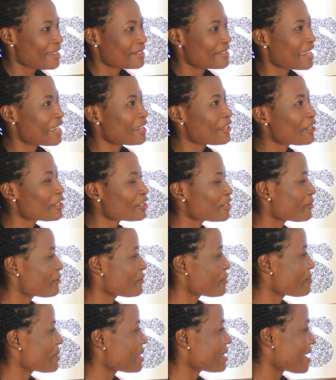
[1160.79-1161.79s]
There are a lot
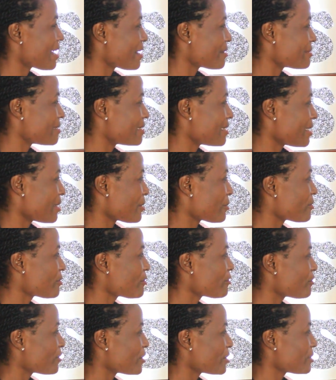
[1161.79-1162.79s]
of women out there who
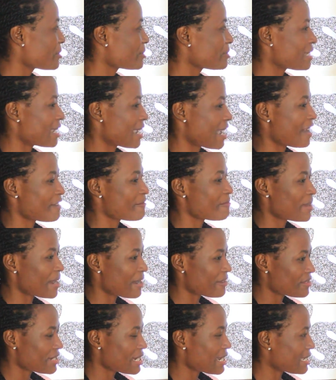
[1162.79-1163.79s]
feel they have
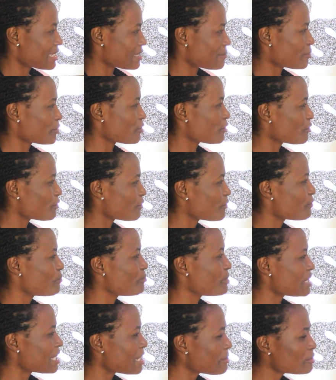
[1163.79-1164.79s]
barriers, but you've
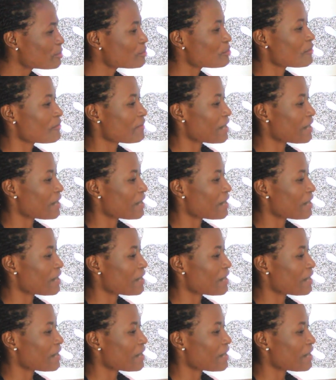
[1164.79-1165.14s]
been able to